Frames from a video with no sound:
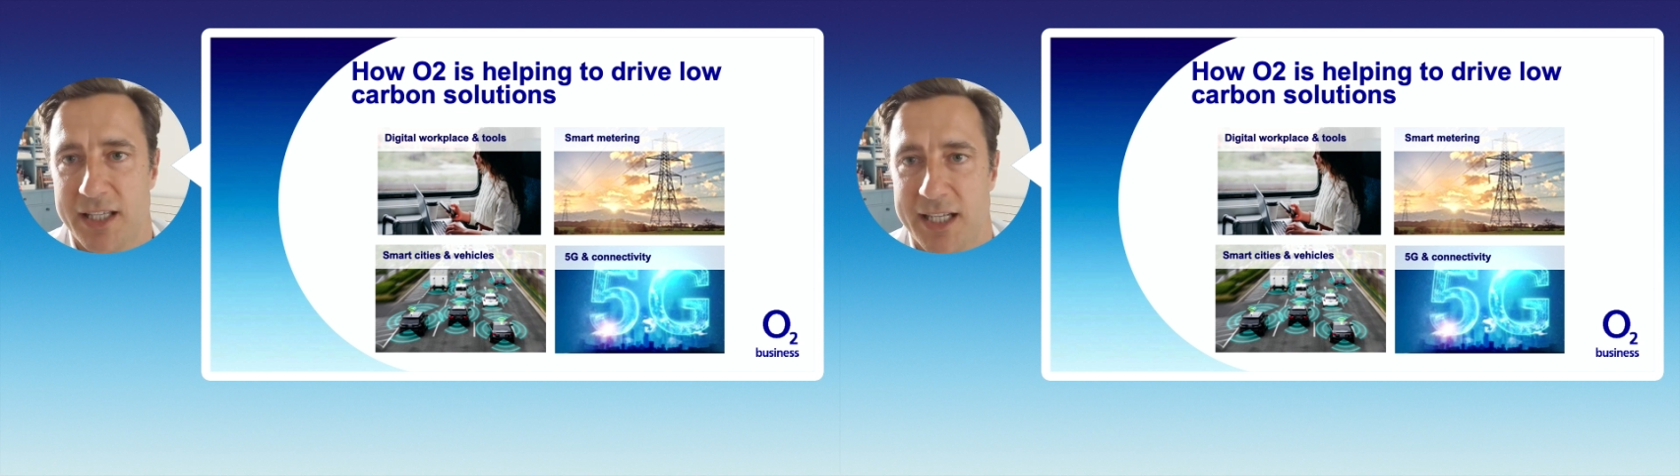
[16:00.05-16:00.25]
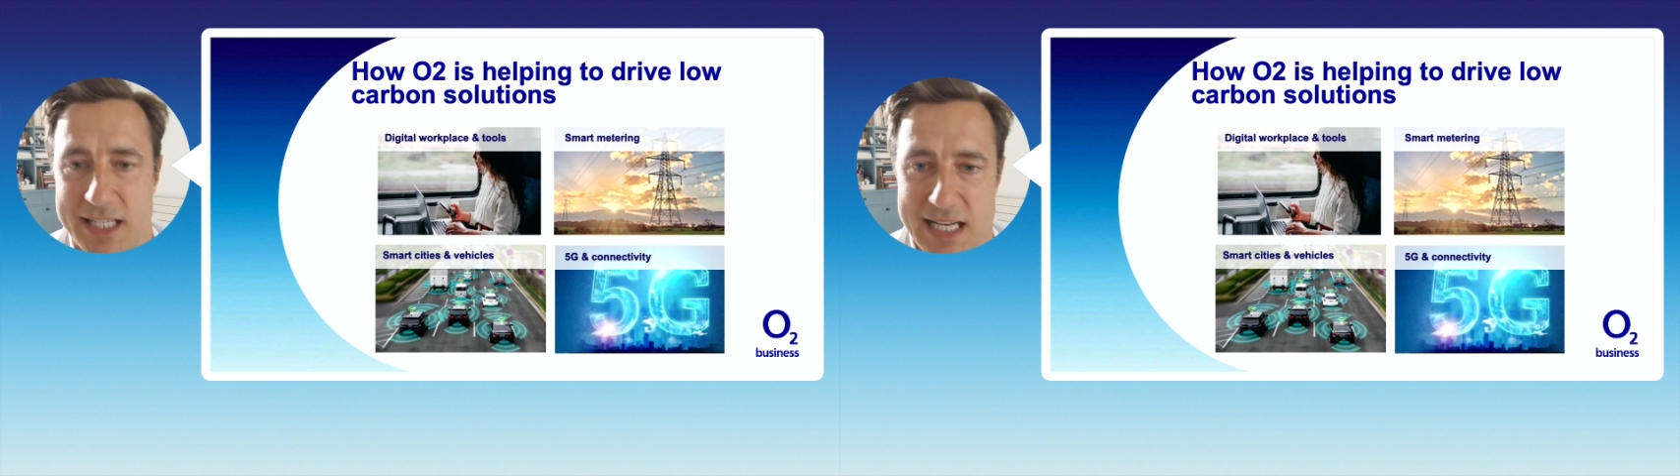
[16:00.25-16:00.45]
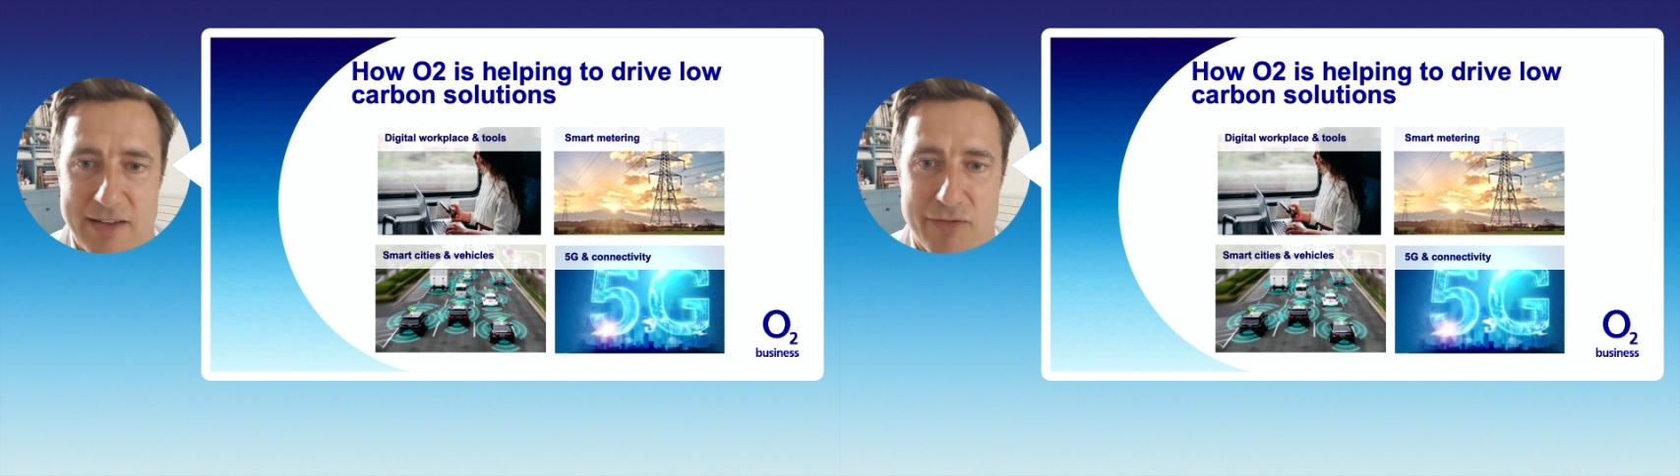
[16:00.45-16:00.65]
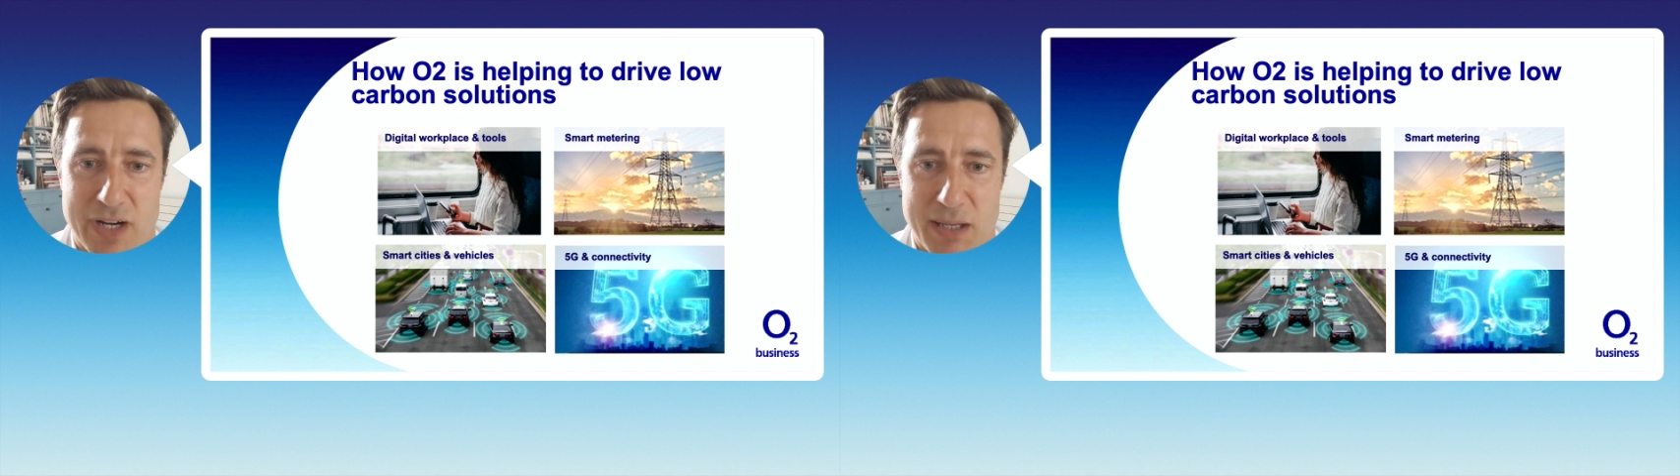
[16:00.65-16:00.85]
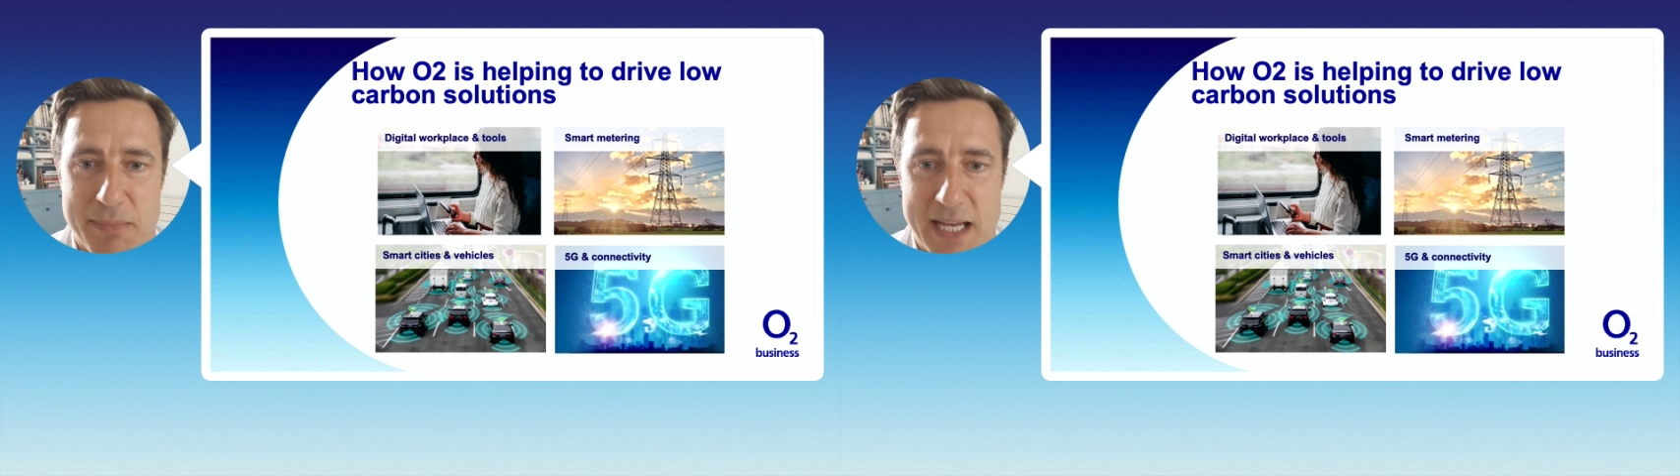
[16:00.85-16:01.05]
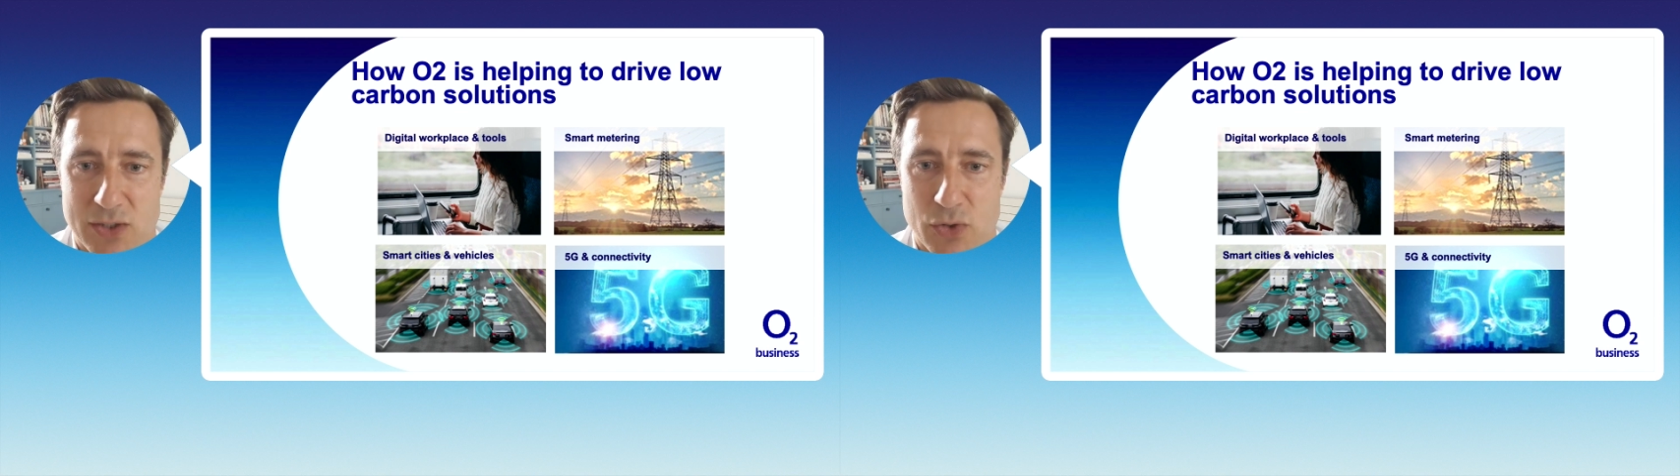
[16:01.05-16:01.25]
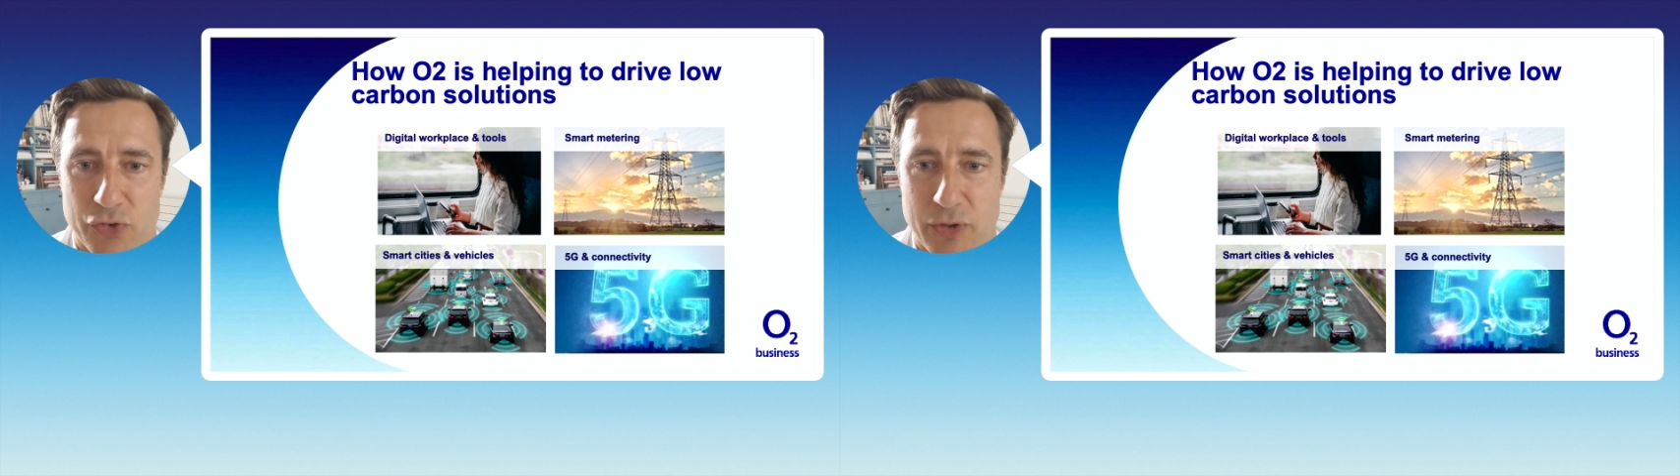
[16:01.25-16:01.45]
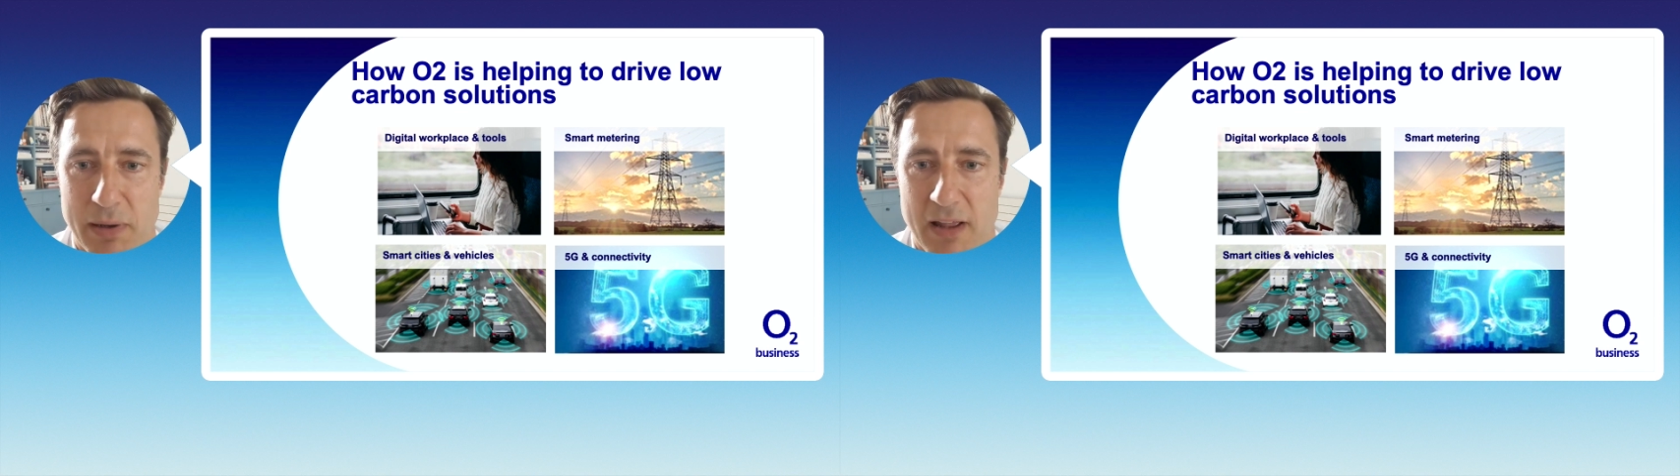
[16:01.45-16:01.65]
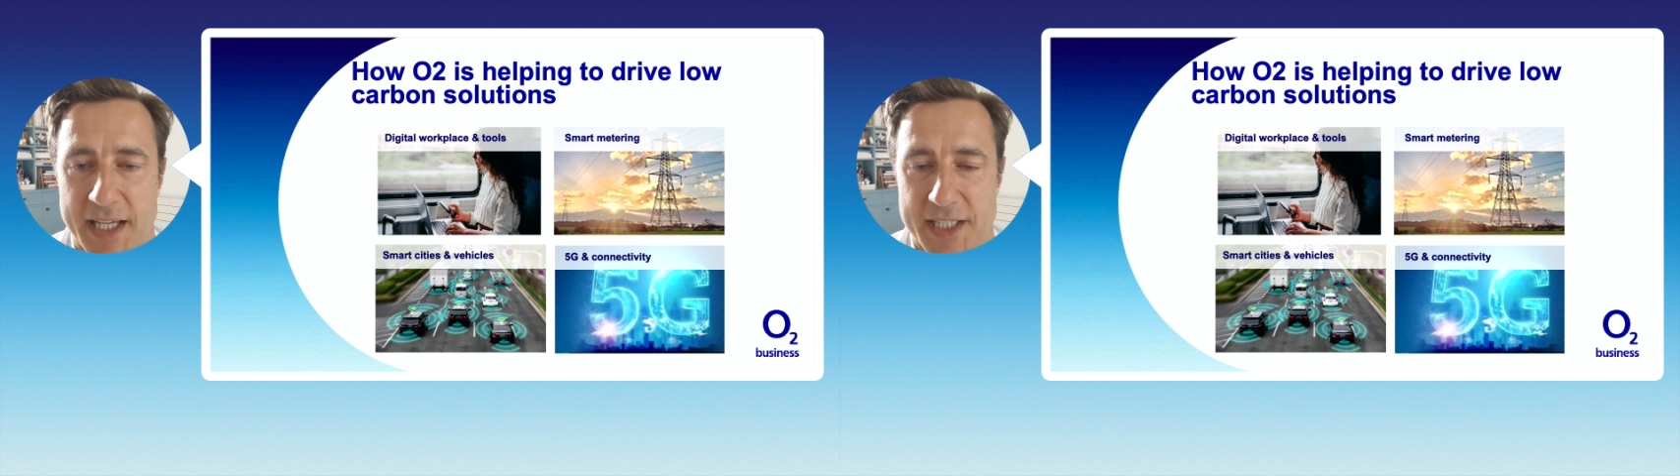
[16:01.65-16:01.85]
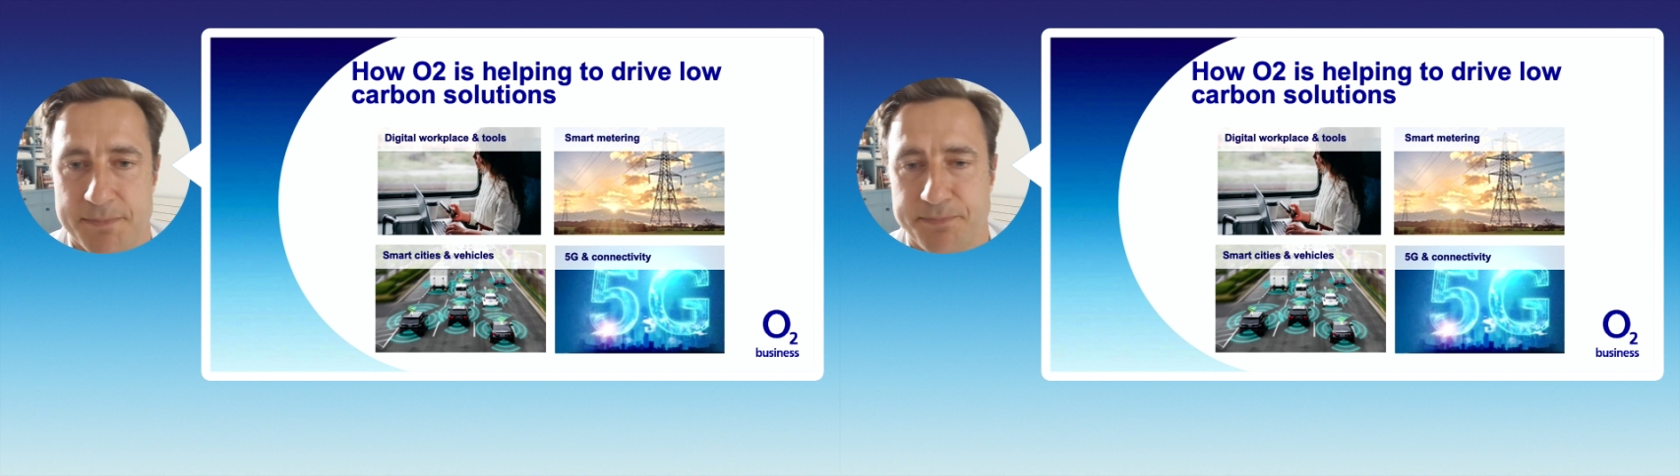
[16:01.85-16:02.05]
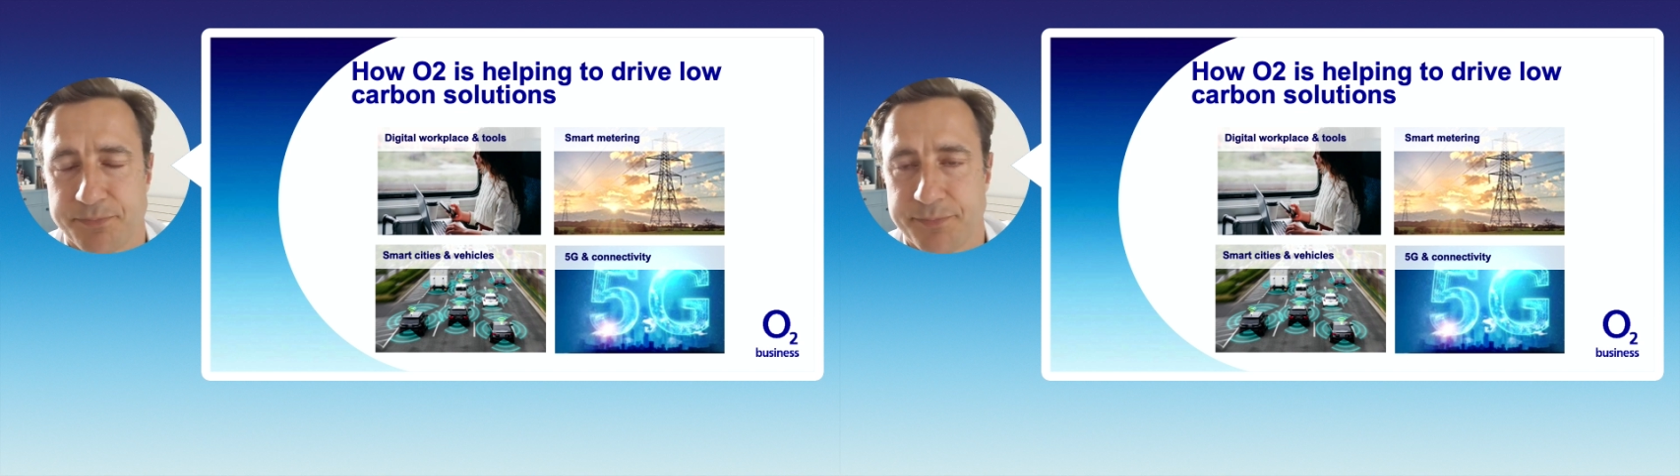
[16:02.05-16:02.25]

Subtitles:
that are delivering medical supplies.